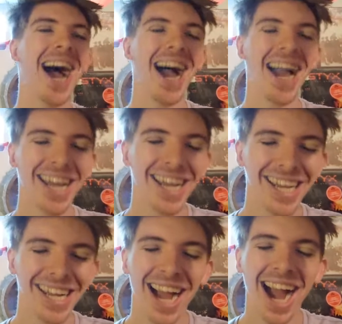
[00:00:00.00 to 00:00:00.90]

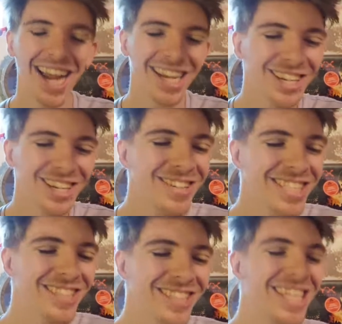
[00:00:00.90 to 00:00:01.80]
I I knew as
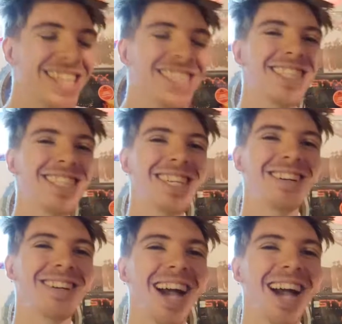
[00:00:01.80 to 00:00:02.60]
soon as I said Syria,